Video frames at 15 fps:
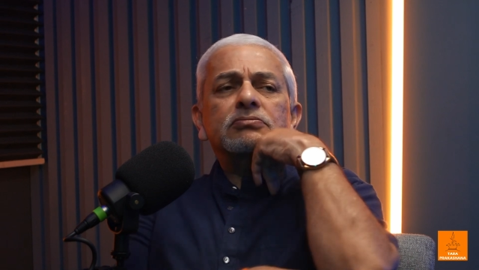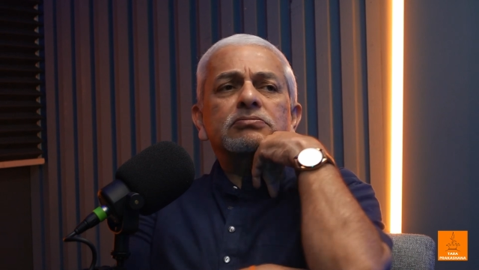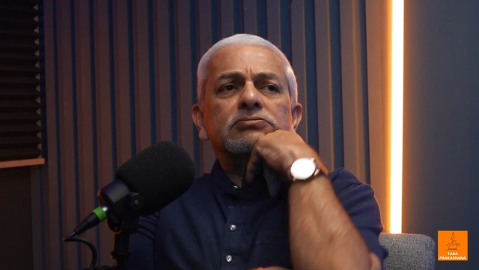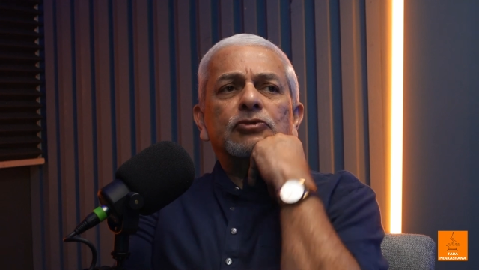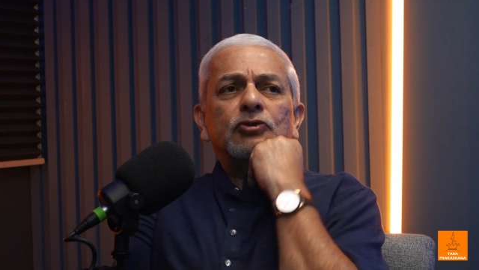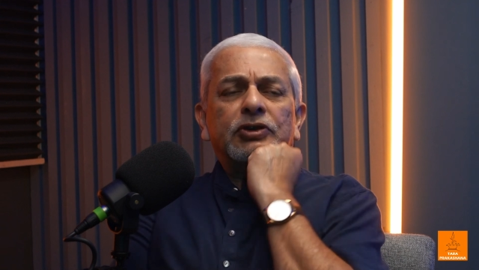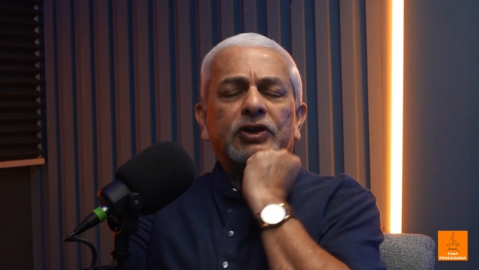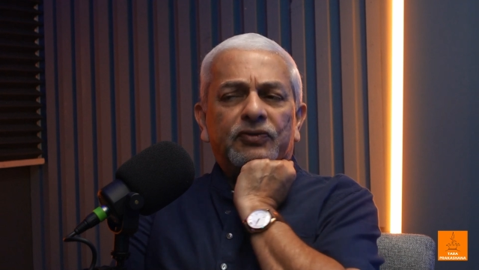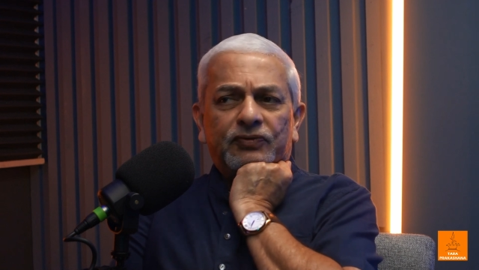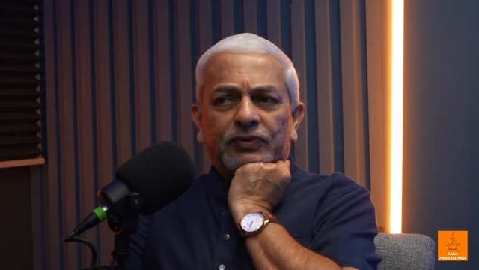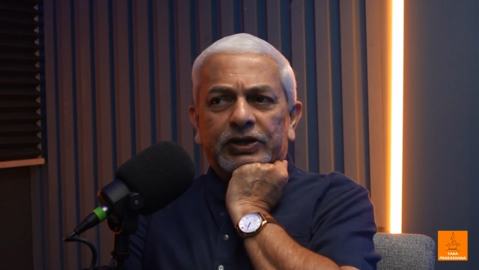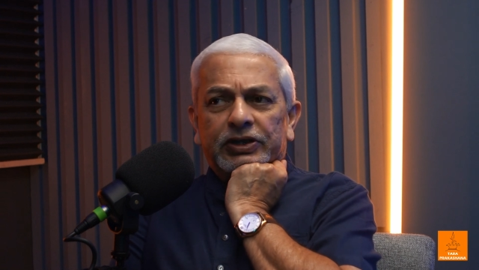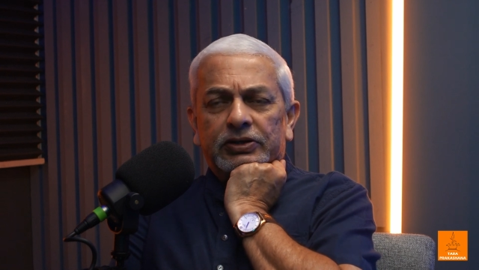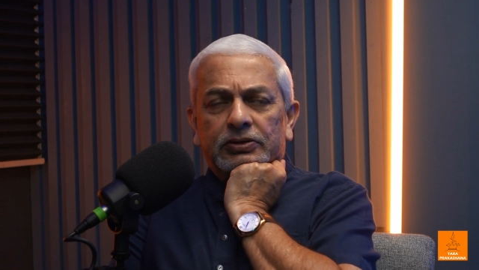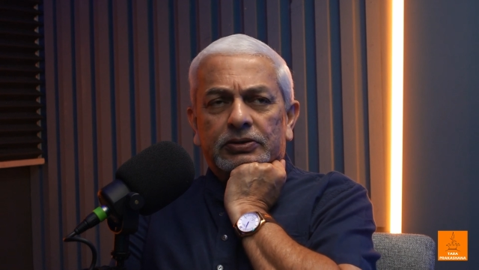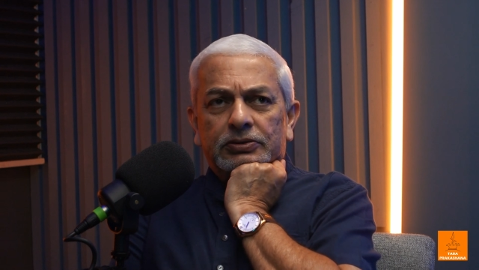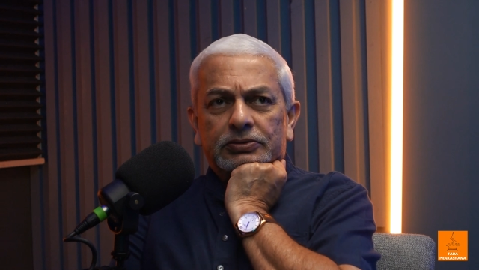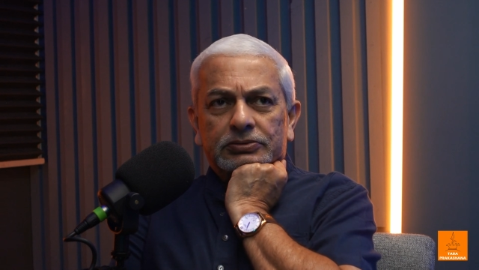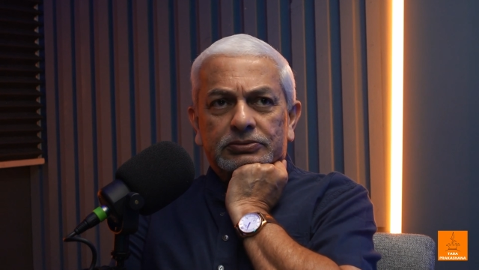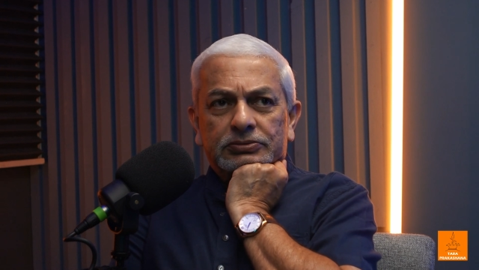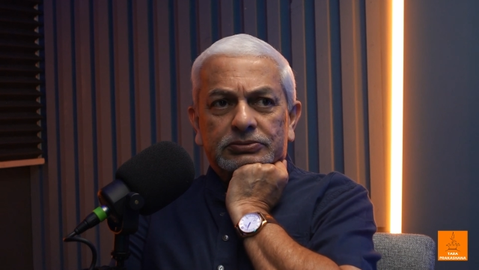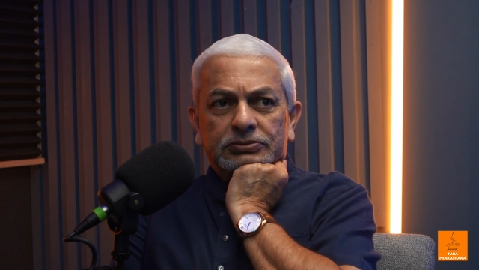Okay, fine.
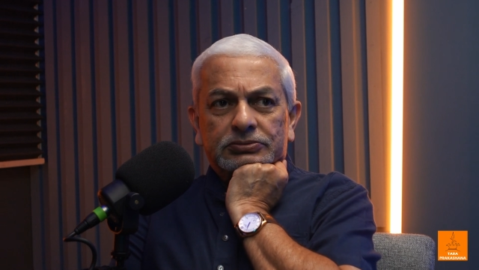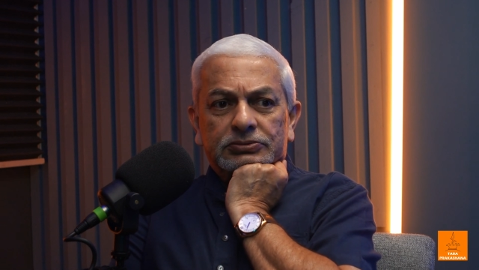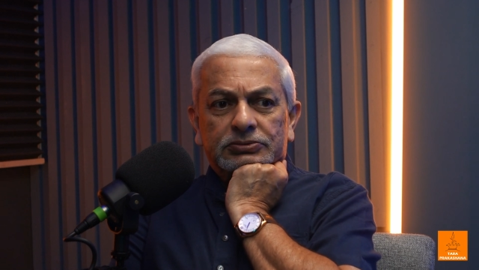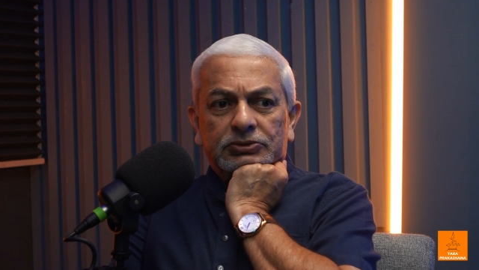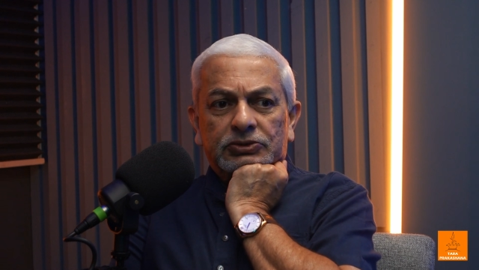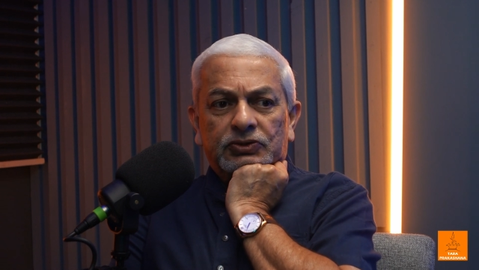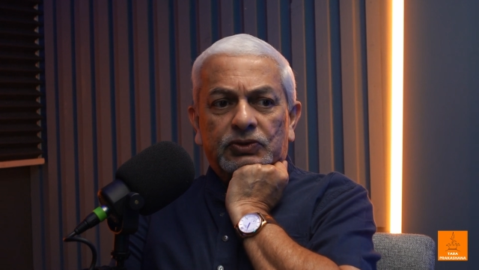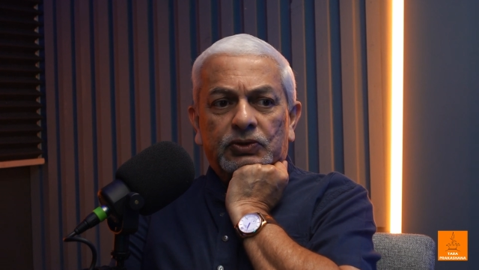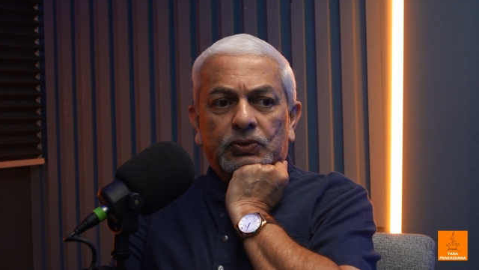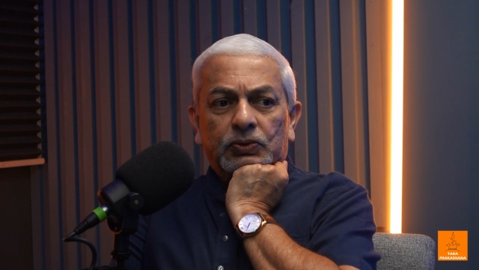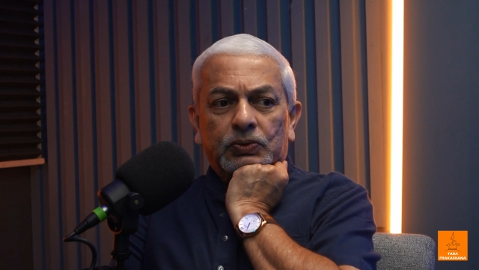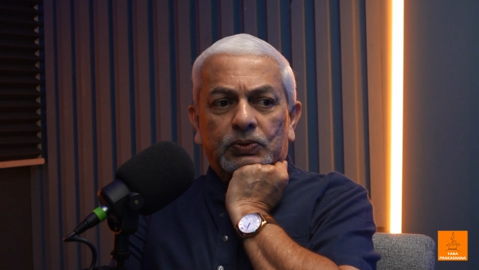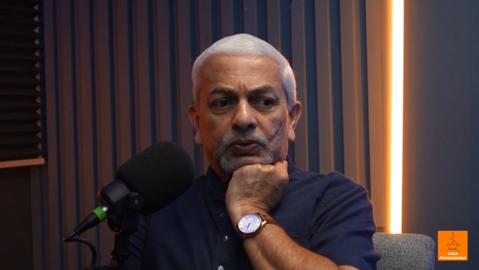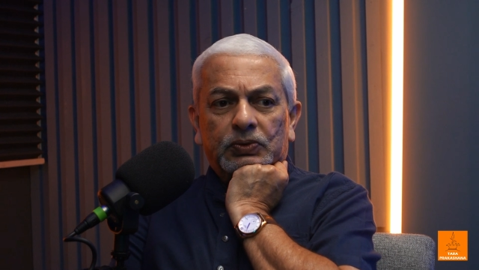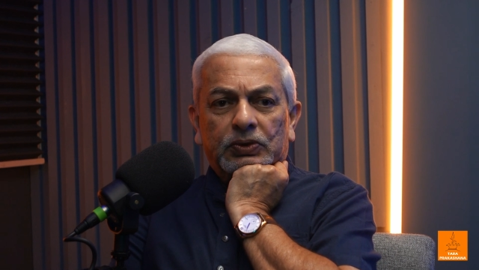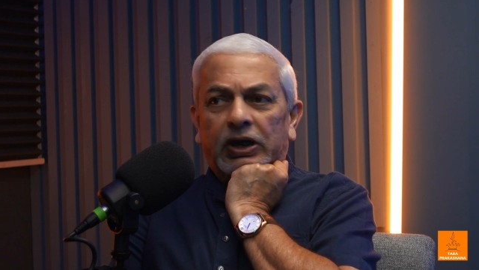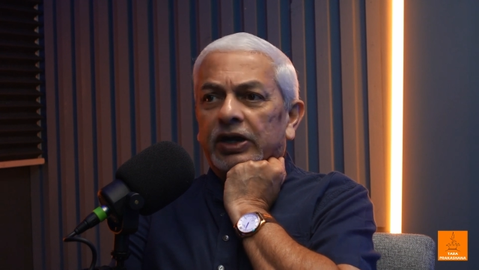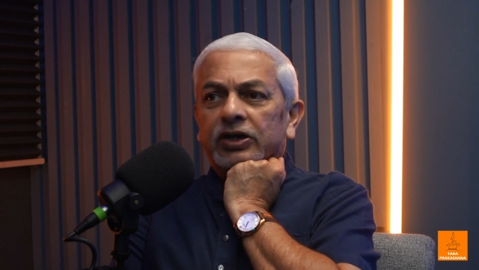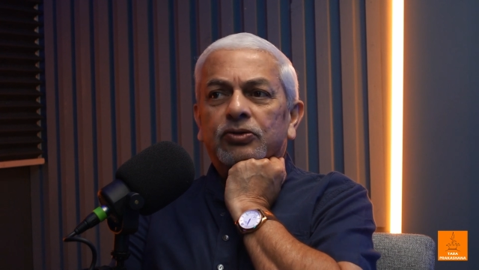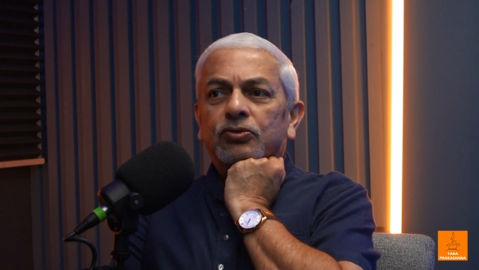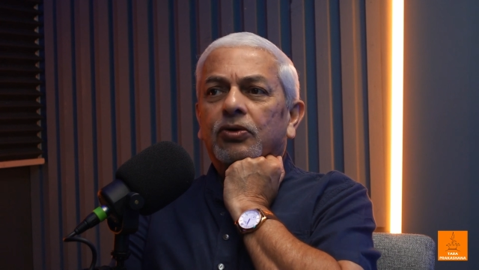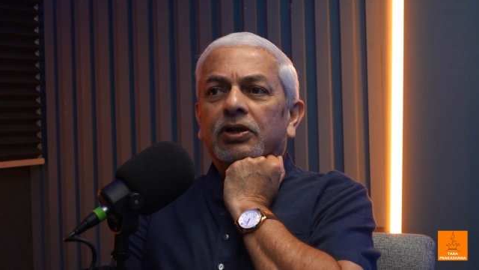So I
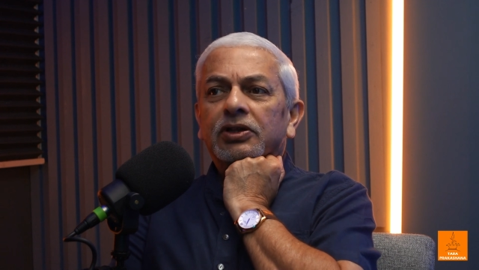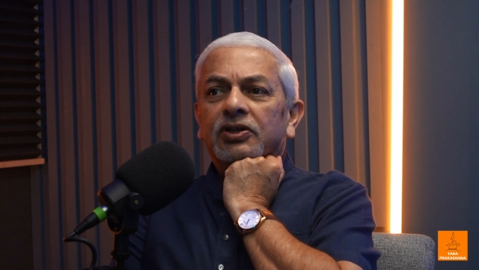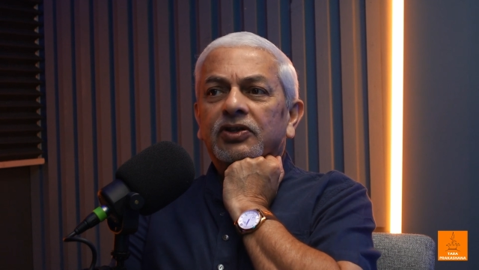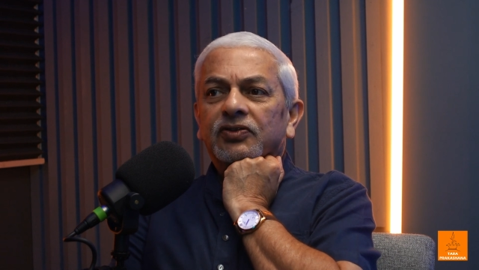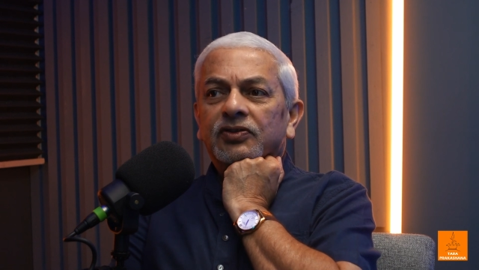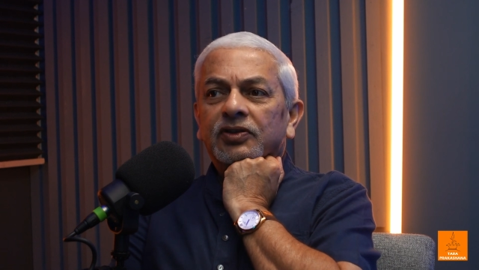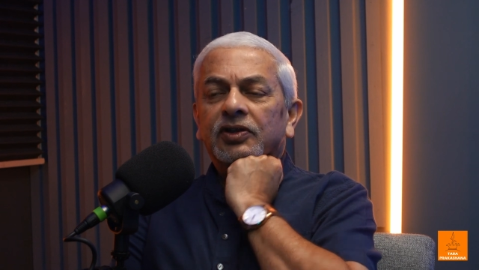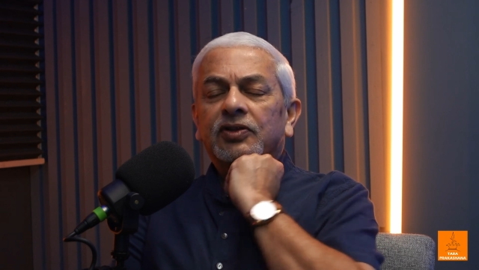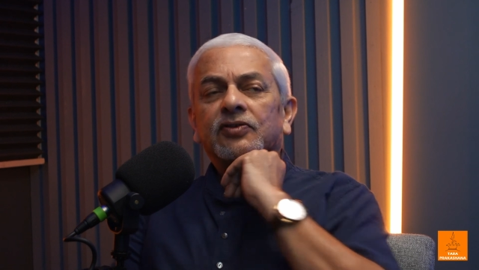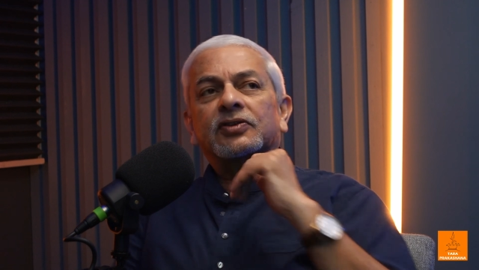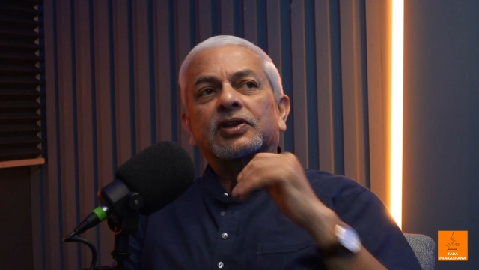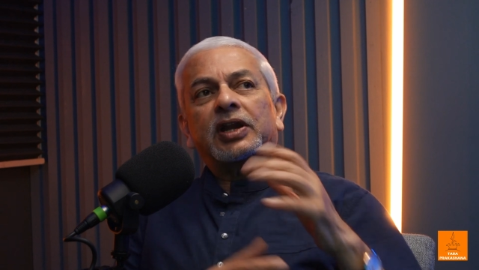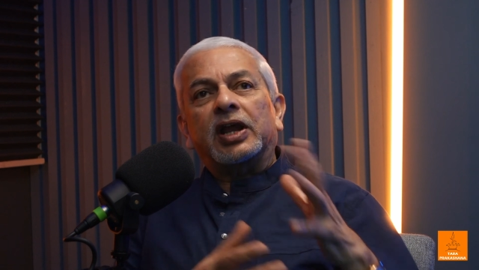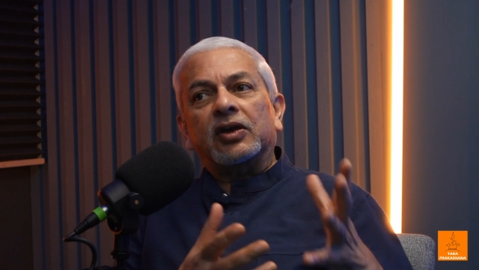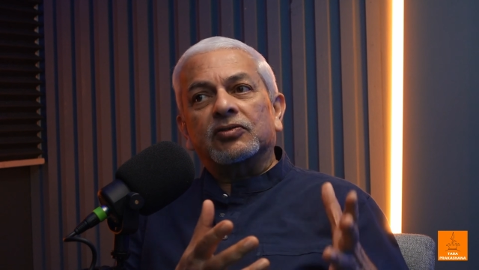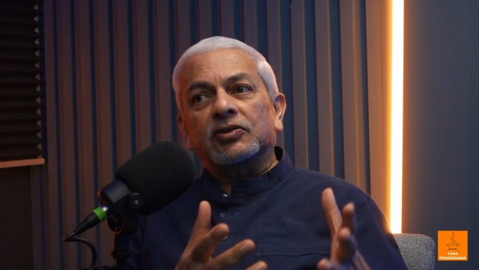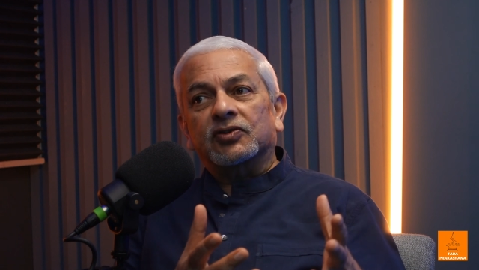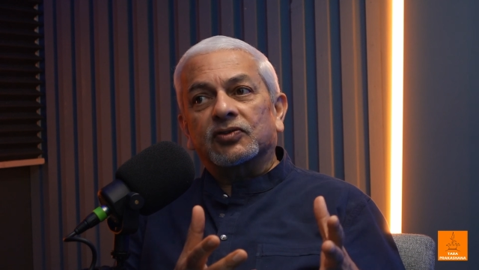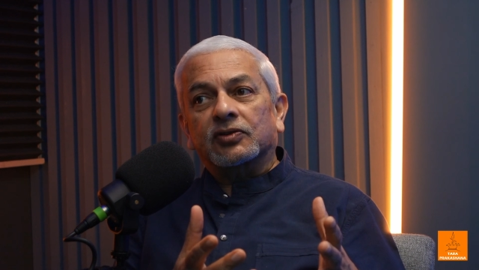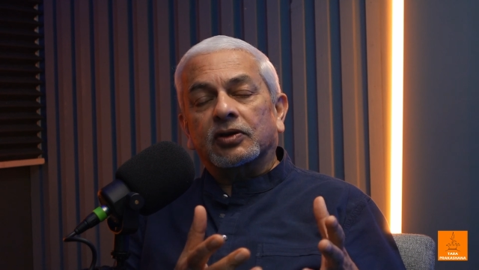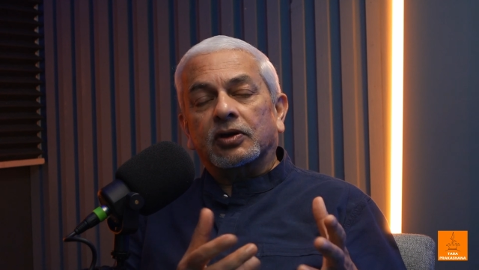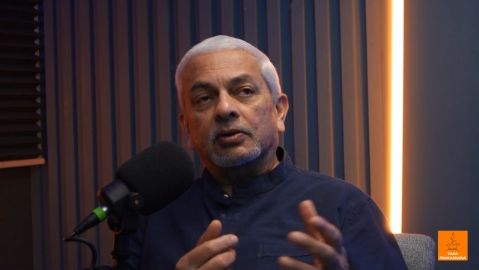do all these things, then I have this
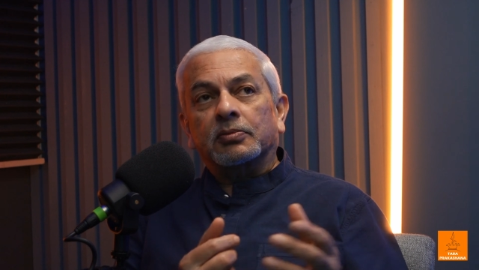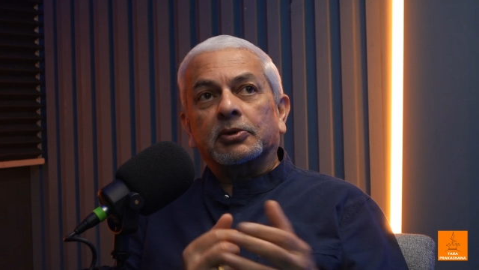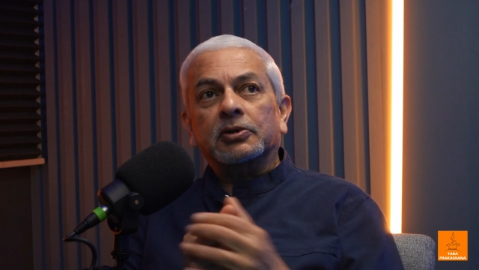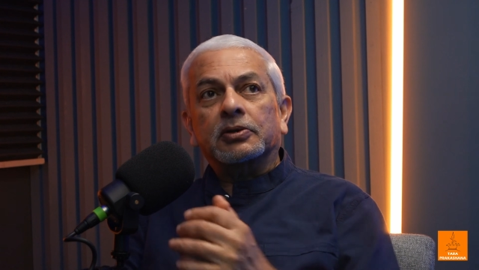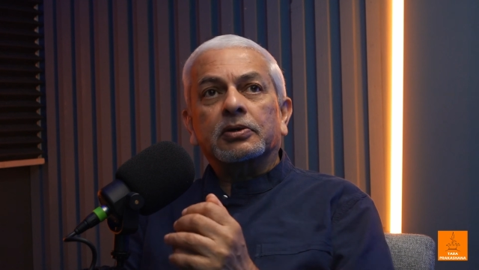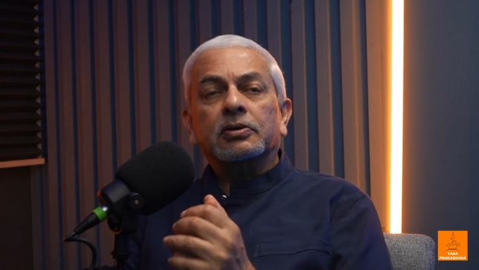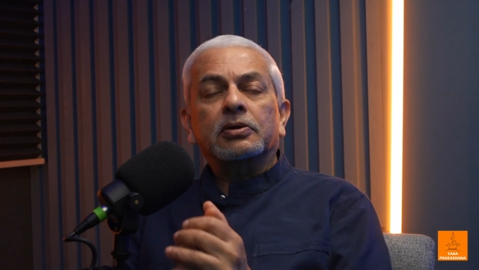karma.